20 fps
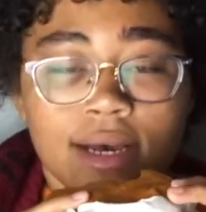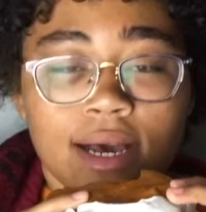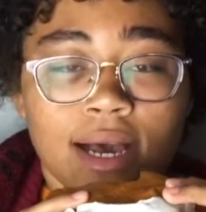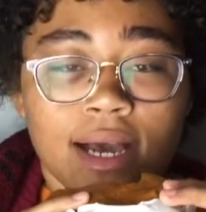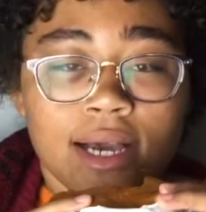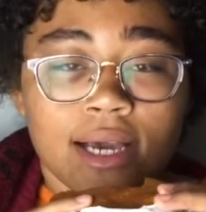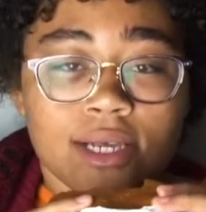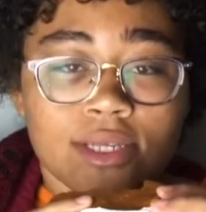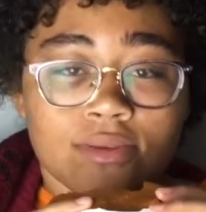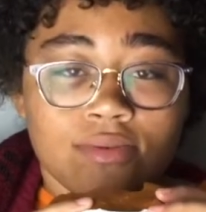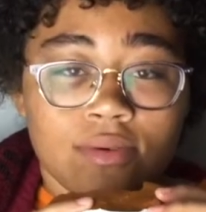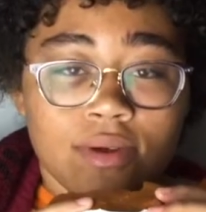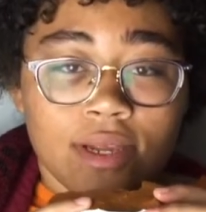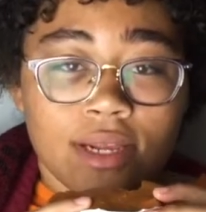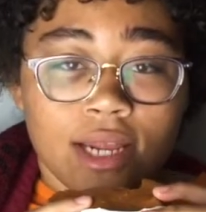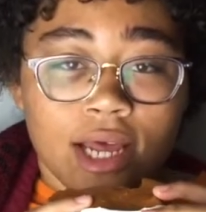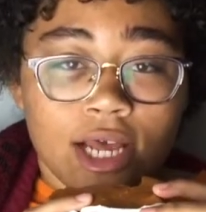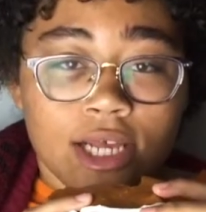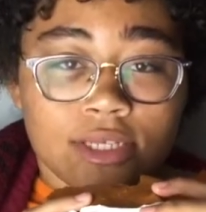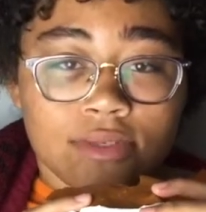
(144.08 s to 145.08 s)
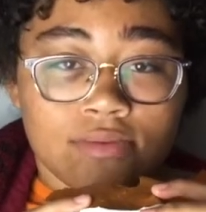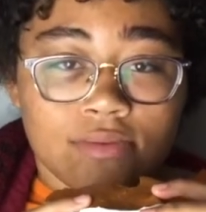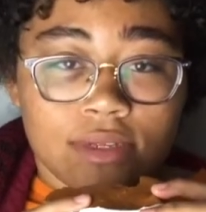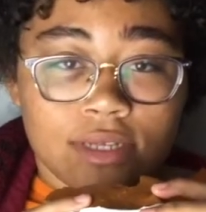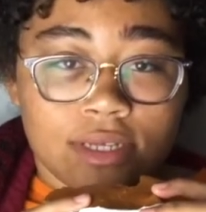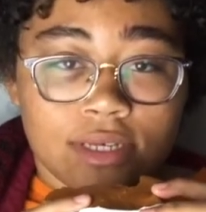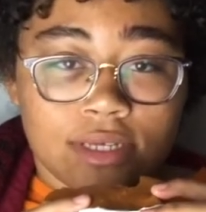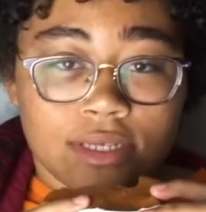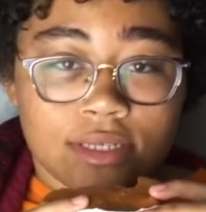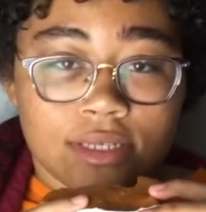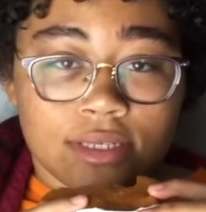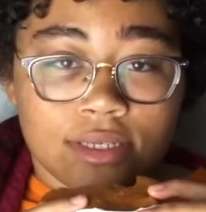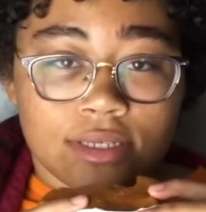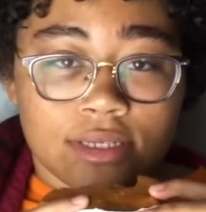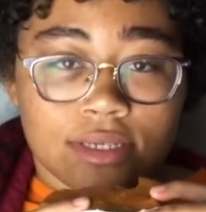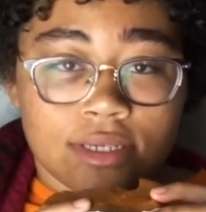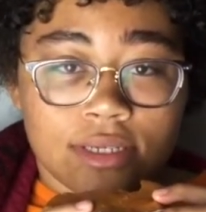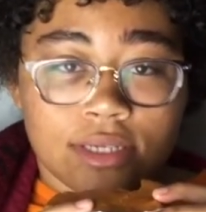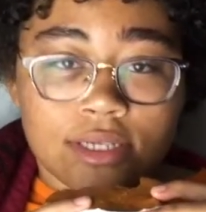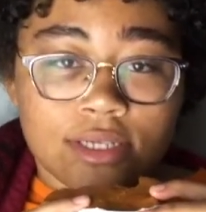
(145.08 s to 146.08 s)
I get $20 for this.
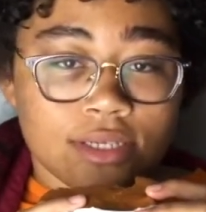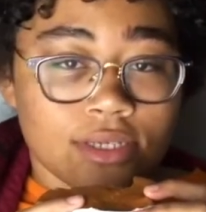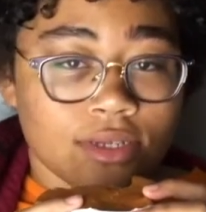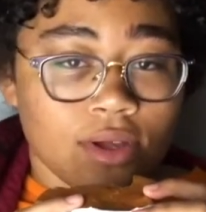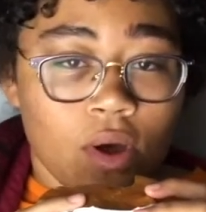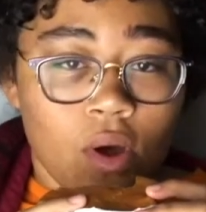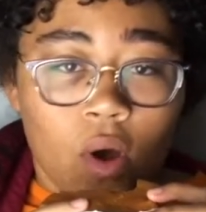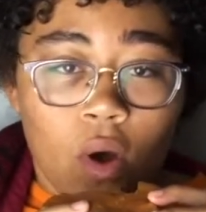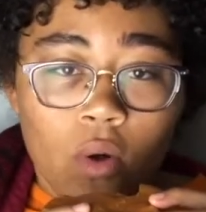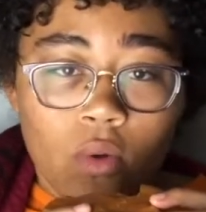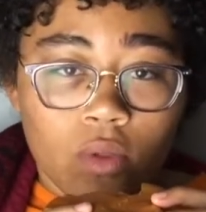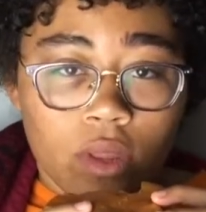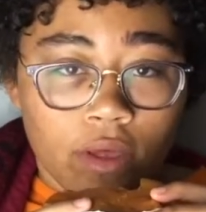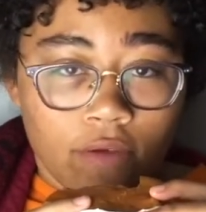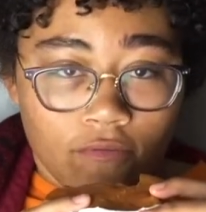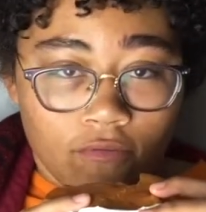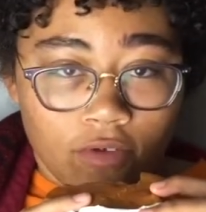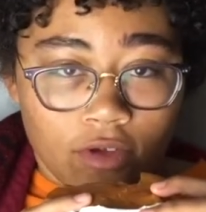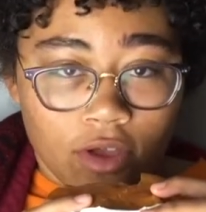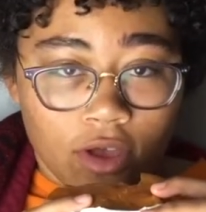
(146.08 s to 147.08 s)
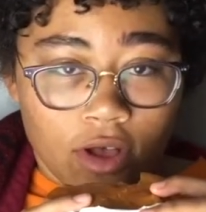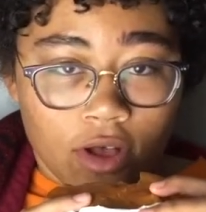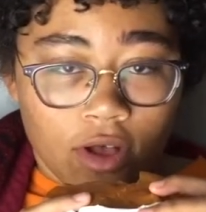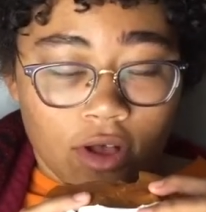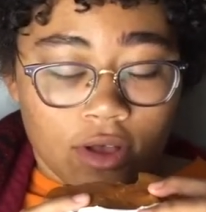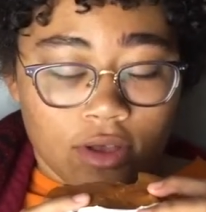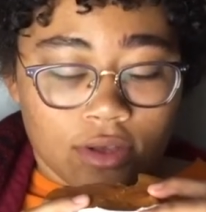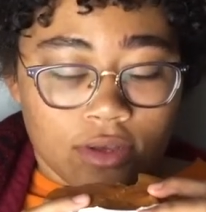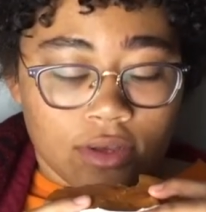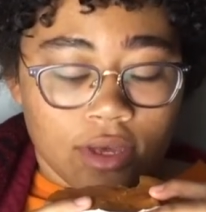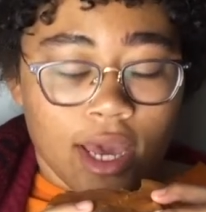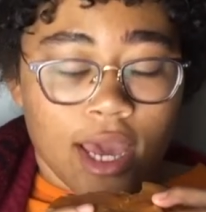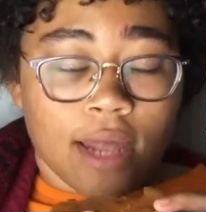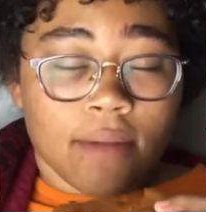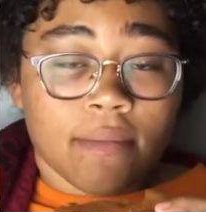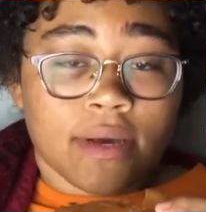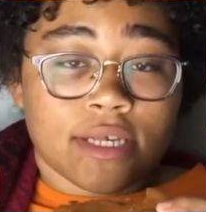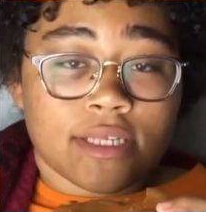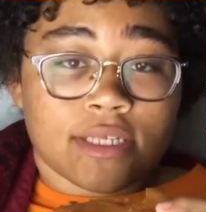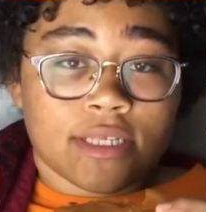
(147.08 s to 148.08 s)
This is only for y'all and
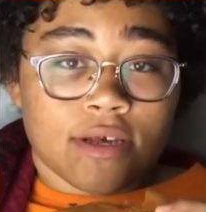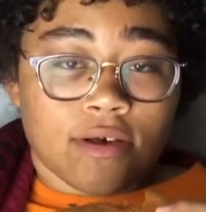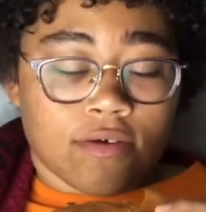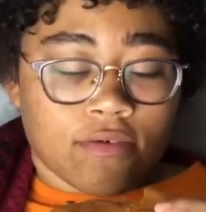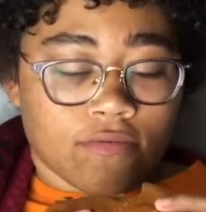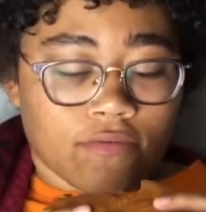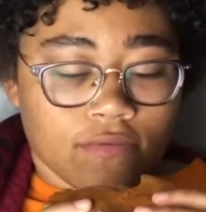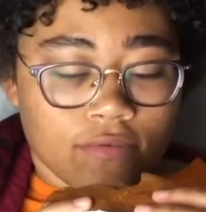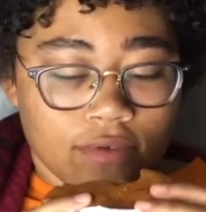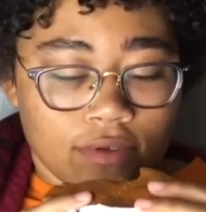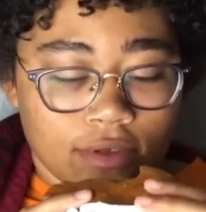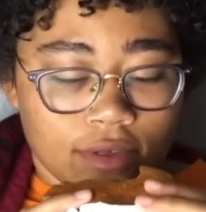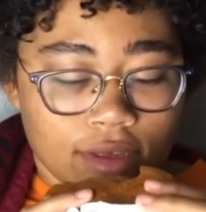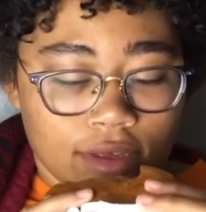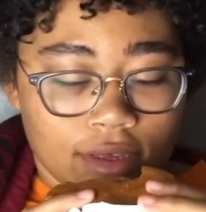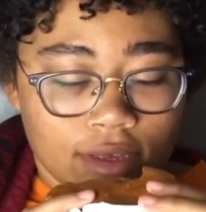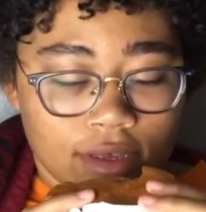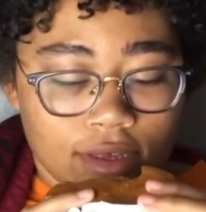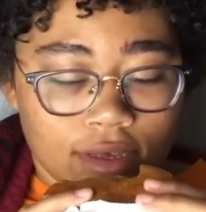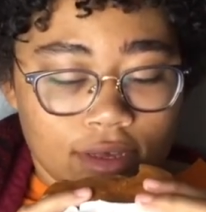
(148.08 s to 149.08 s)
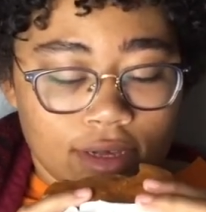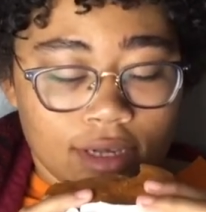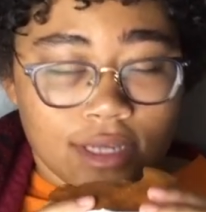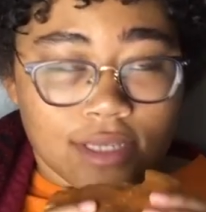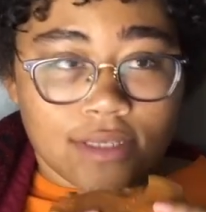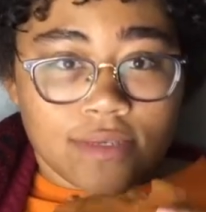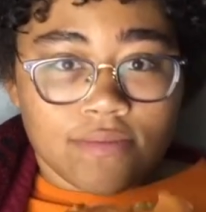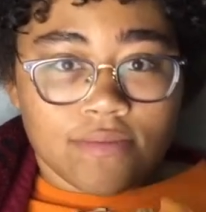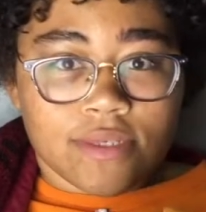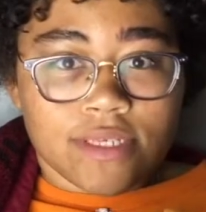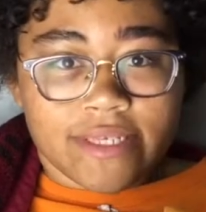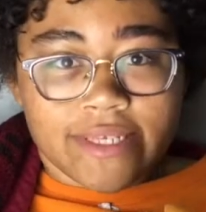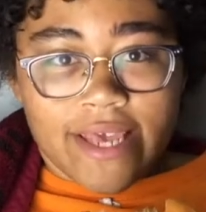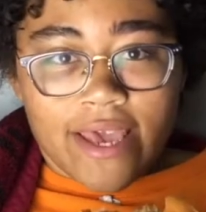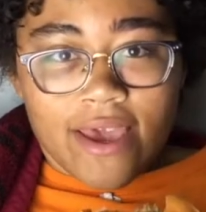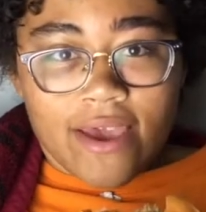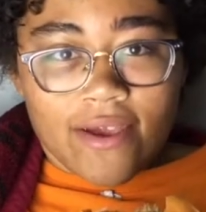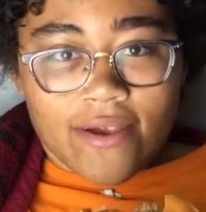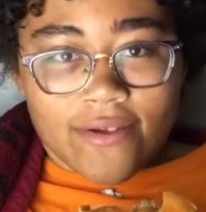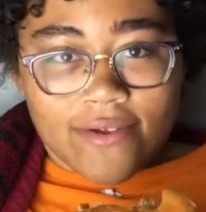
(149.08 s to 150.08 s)
myself because I'm
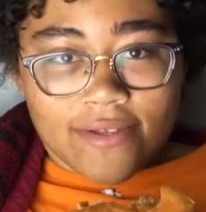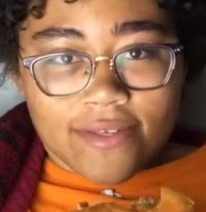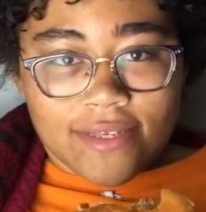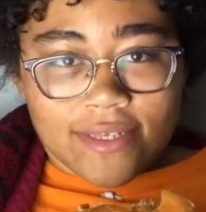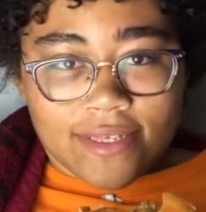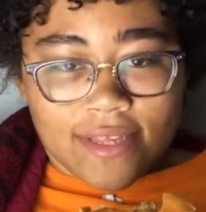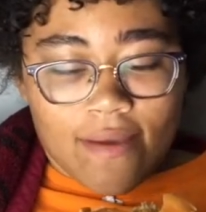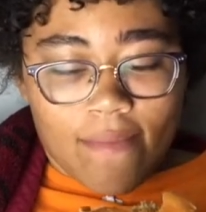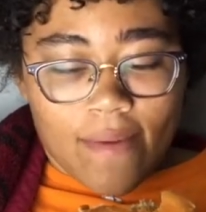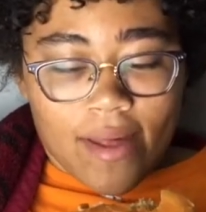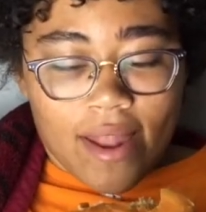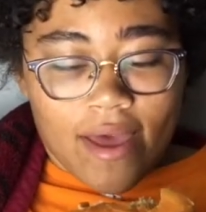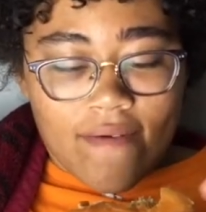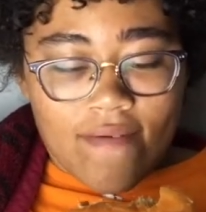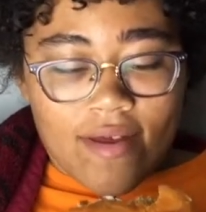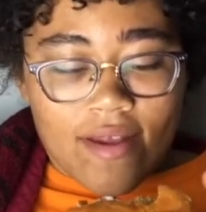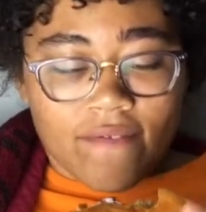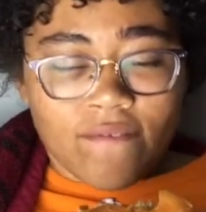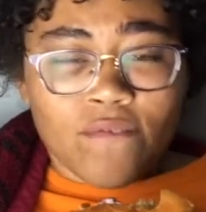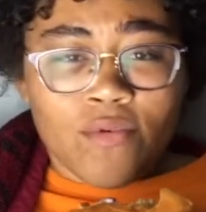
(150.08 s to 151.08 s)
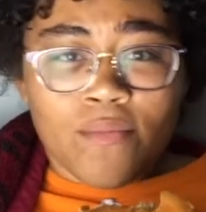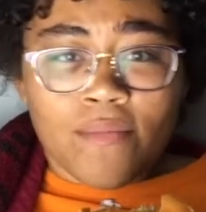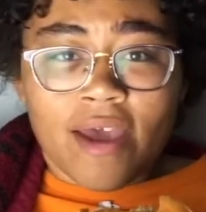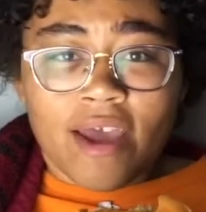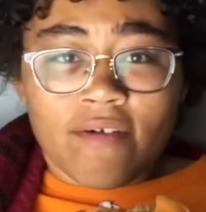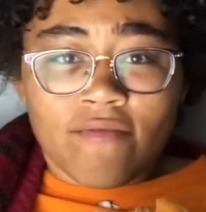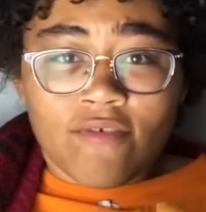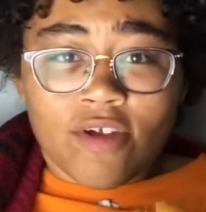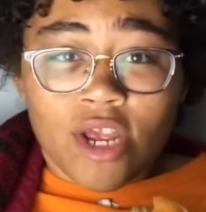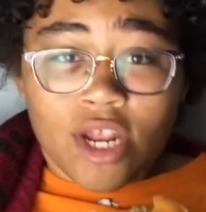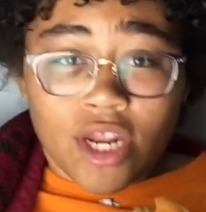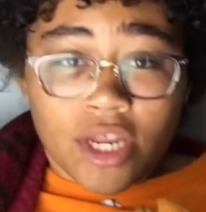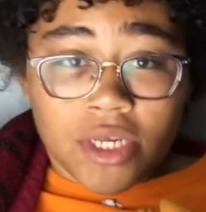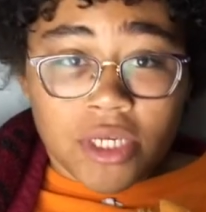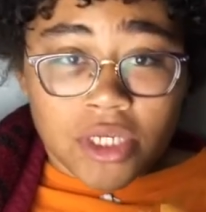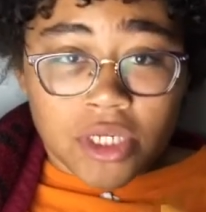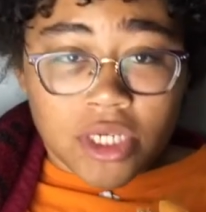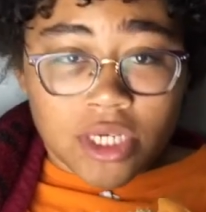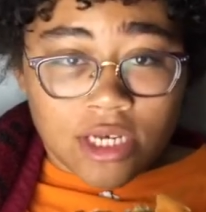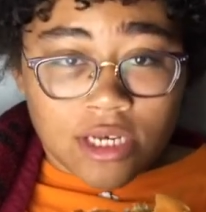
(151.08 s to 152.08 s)
scared to save my life. And I feel bad for eating
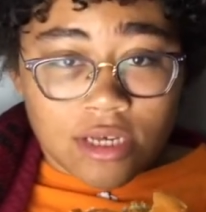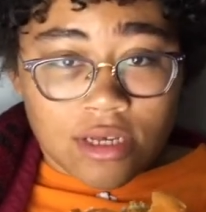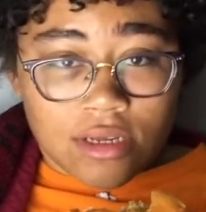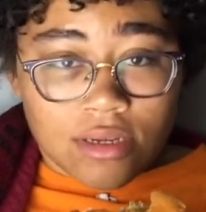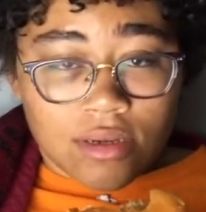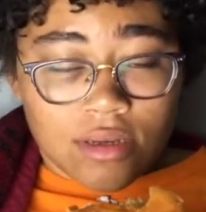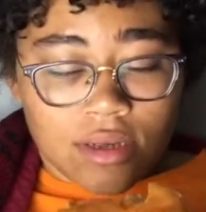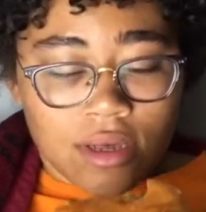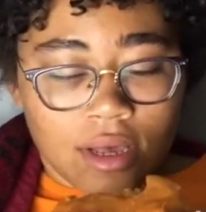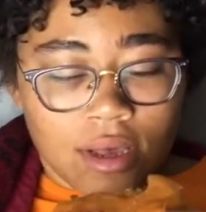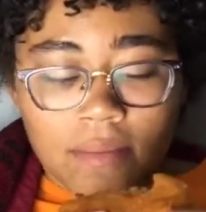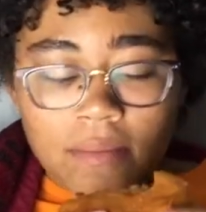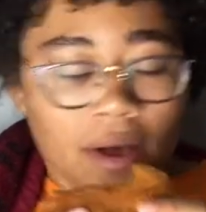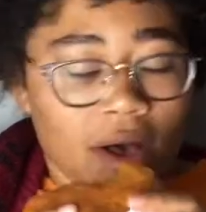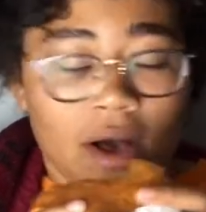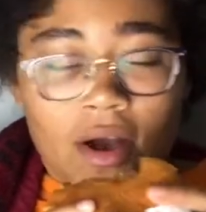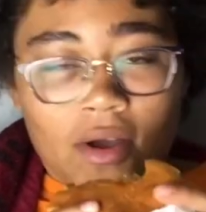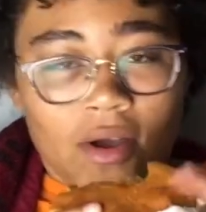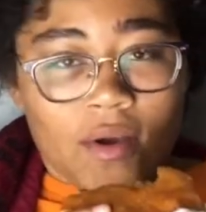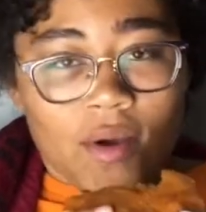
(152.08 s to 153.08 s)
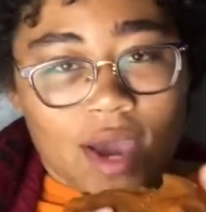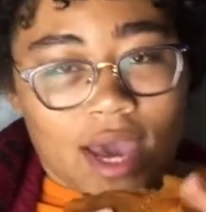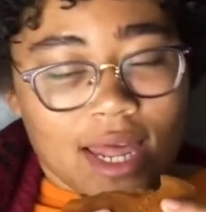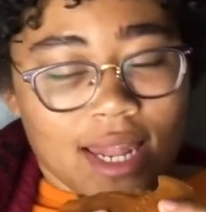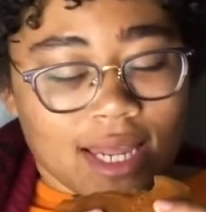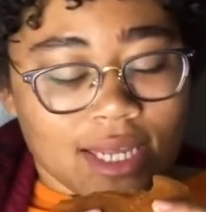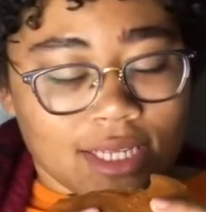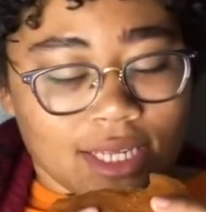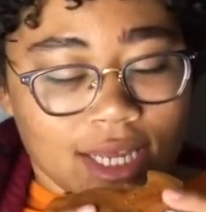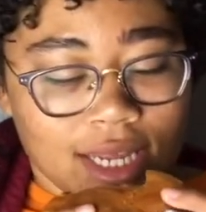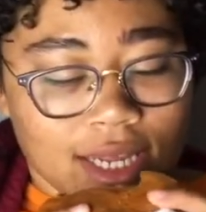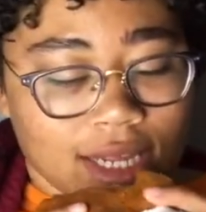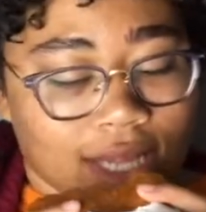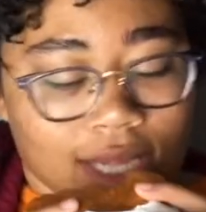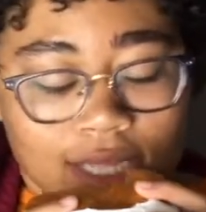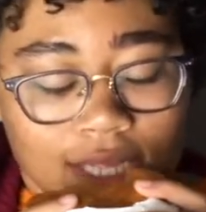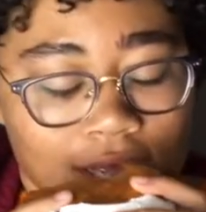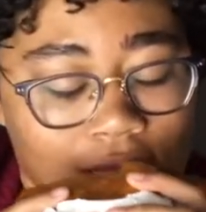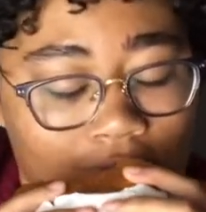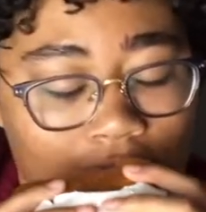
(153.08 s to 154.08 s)
this chicken. But okay, okay, let's get in,
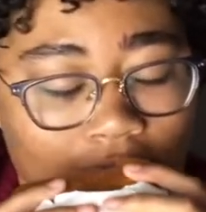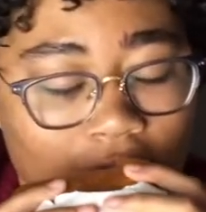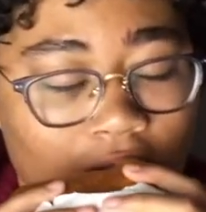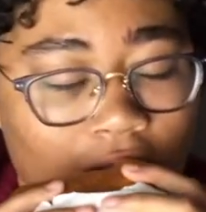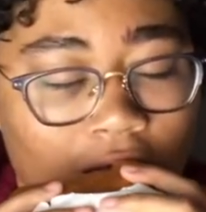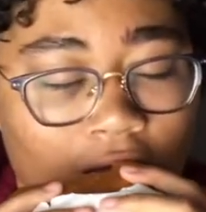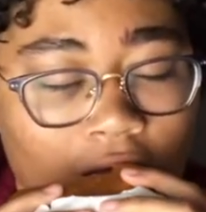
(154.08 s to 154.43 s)
let's get in.